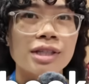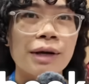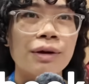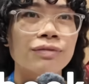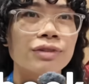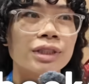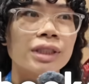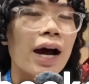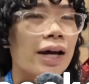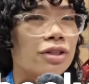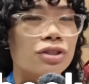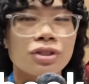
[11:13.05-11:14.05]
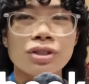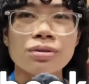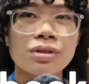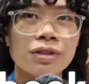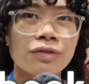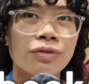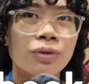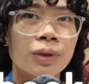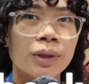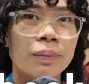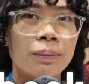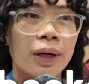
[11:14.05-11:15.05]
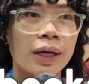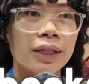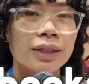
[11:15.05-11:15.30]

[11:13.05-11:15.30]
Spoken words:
However, I just use it for my